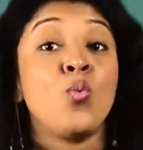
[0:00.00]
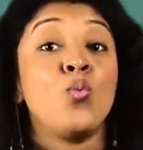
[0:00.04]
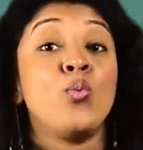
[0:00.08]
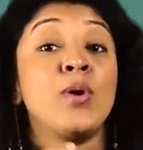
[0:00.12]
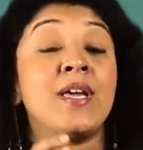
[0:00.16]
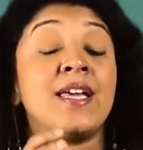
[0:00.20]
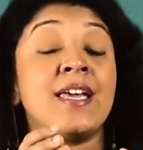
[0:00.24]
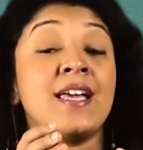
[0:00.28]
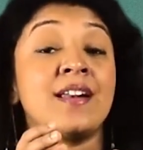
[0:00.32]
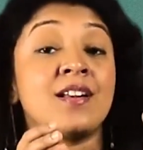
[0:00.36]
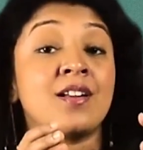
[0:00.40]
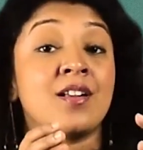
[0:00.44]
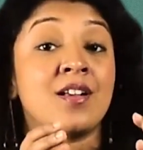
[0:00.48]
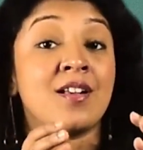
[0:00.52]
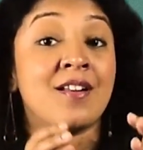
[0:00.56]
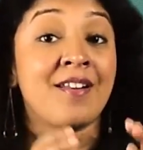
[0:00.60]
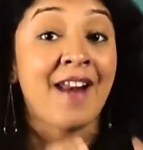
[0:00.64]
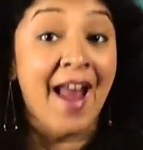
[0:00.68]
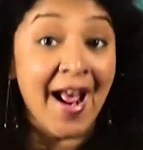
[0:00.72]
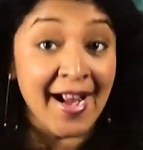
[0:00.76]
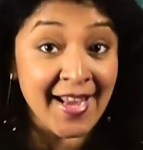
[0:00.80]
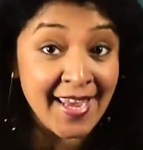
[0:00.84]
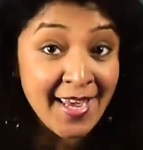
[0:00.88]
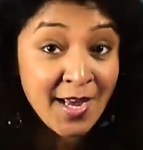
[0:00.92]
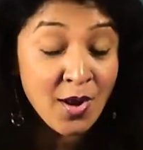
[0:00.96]
we get
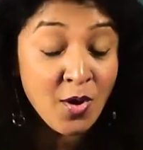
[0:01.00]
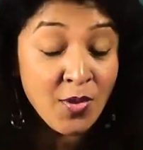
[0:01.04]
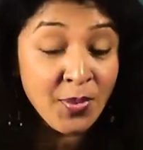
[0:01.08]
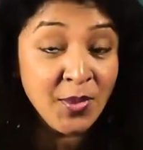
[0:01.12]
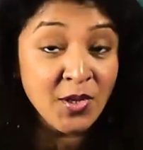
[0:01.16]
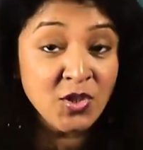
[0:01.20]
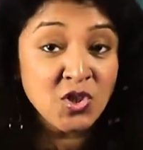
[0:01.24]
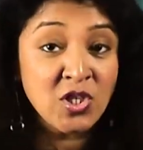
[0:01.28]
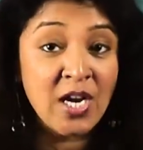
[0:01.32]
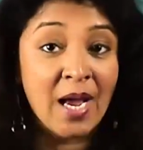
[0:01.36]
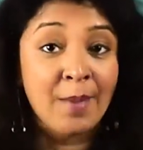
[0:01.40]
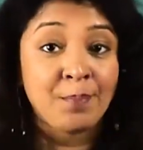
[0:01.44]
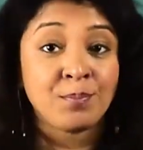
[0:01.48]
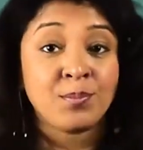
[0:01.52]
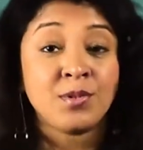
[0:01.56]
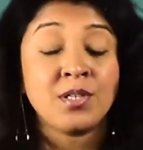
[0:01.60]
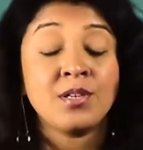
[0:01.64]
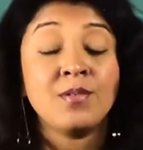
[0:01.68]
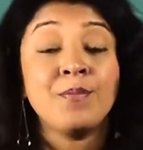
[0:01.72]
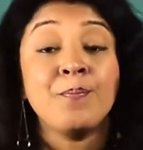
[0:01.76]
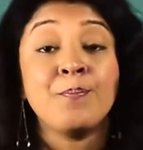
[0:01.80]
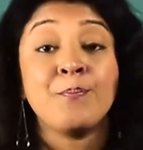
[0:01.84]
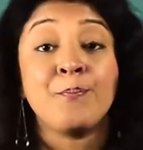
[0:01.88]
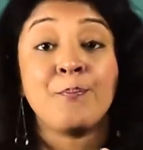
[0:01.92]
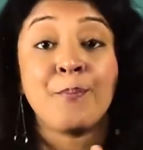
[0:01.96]
cracking on the
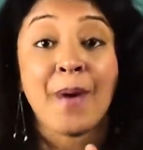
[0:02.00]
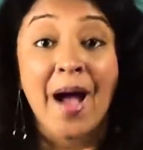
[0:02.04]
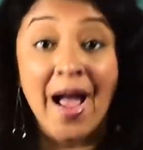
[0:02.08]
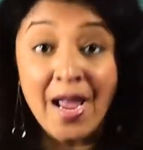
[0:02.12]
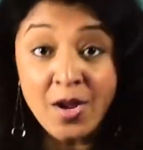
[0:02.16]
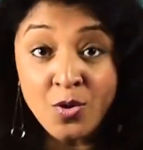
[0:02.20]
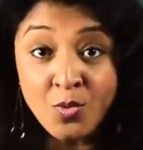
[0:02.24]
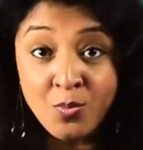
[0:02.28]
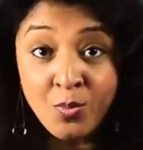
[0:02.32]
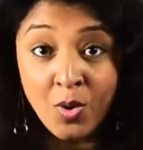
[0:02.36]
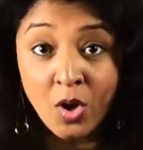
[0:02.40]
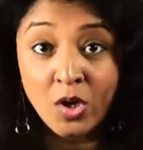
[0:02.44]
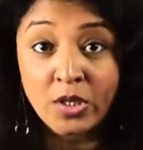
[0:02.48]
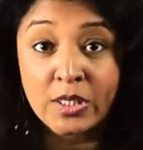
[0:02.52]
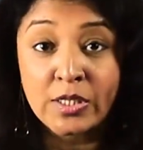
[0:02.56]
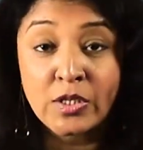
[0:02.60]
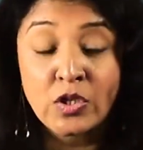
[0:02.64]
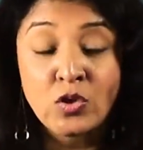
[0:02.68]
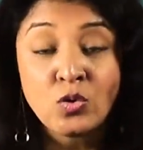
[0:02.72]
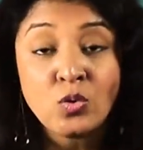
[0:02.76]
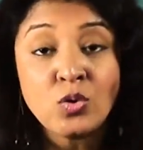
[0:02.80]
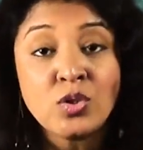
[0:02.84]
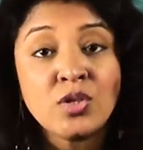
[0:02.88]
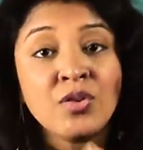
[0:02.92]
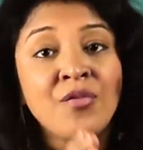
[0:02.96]
chapter
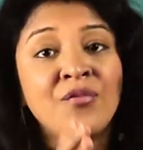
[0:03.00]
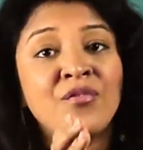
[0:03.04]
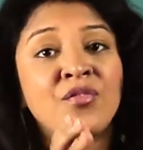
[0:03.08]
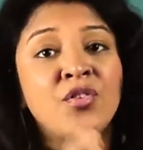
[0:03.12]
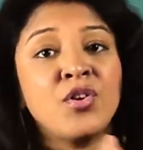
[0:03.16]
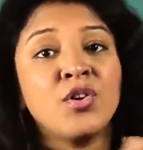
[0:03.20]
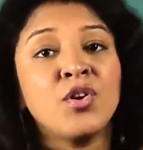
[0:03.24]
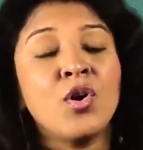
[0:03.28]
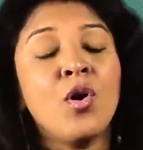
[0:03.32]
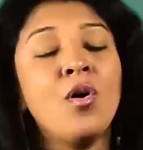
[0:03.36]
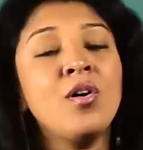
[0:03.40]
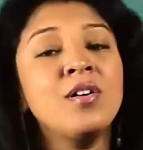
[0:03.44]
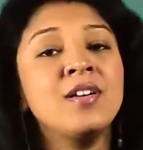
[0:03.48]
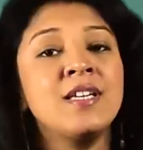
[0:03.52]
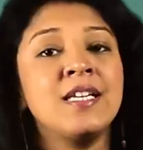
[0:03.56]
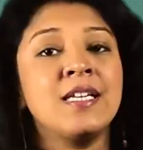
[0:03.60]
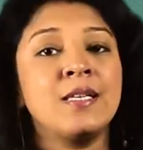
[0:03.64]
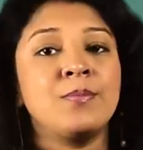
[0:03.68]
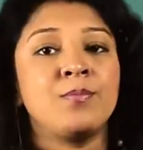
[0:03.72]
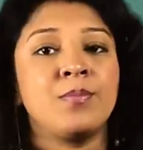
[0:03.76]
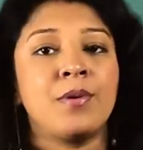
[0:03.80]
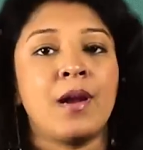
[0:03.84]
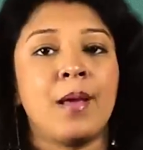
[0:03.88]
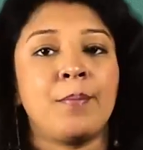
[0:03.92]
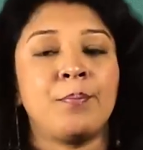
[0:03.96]
Biomolecules for your
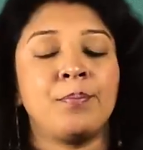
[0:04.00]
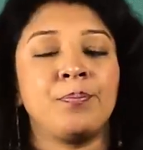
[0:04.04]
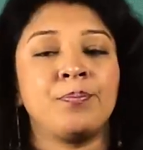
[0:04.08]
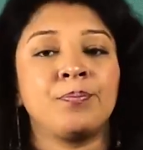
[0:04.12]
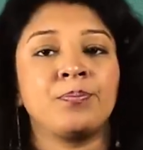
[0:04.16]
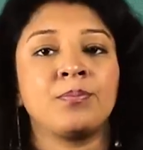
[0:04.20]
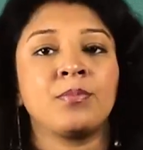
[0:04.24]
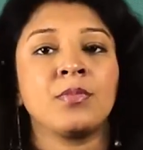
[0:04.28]
NEET prep.